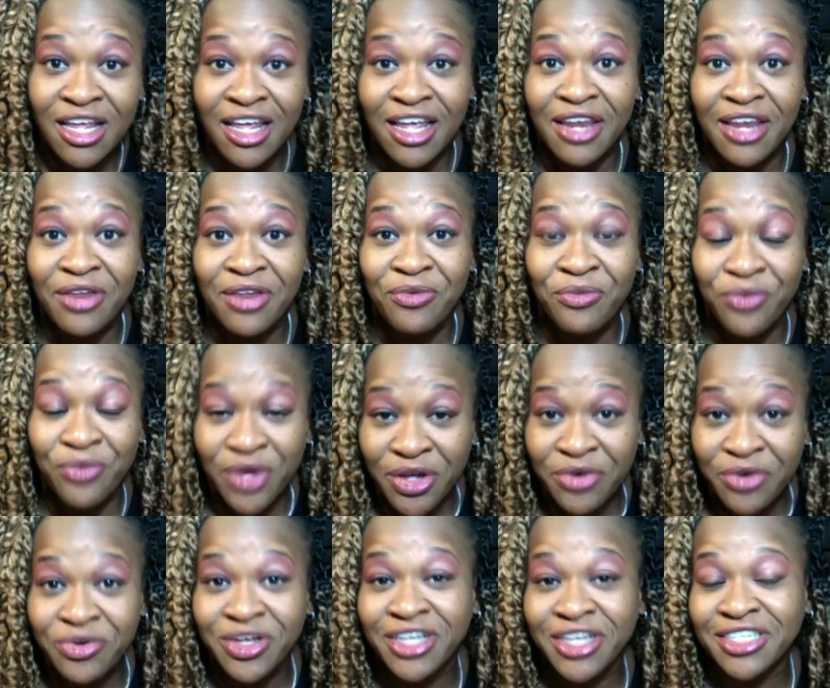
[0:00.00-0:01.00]
and it
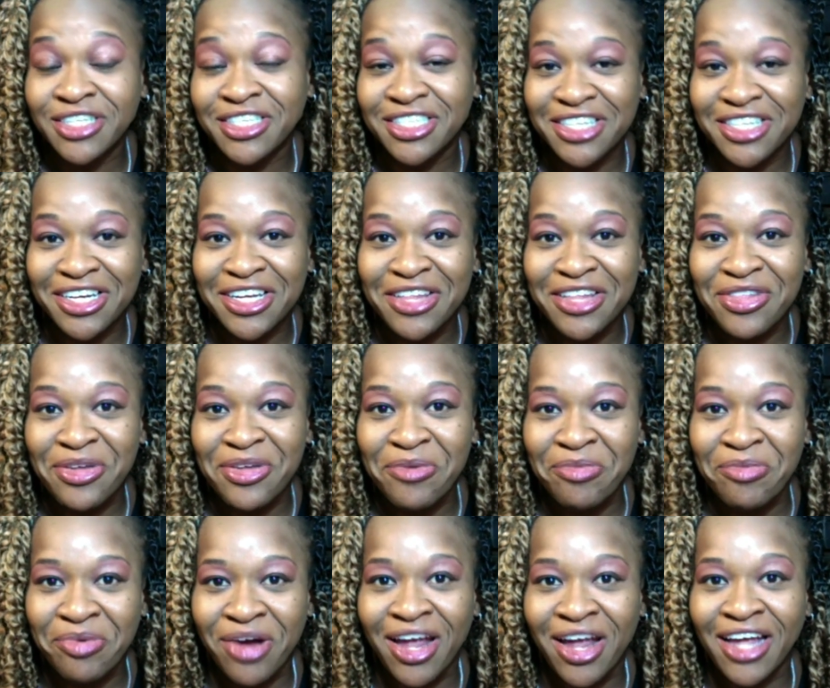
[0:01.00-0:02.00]
will get stuck in their
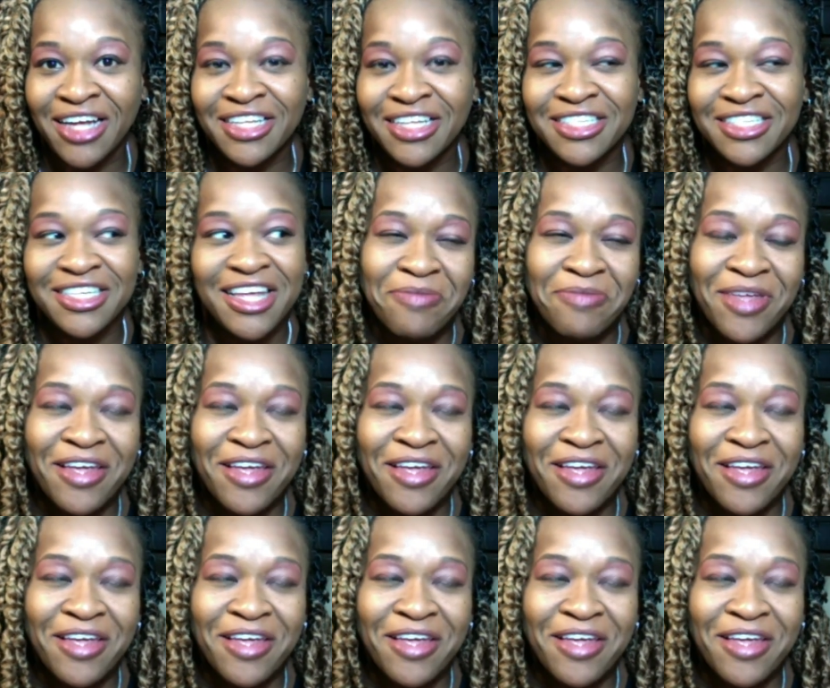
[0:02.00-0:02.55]
brains.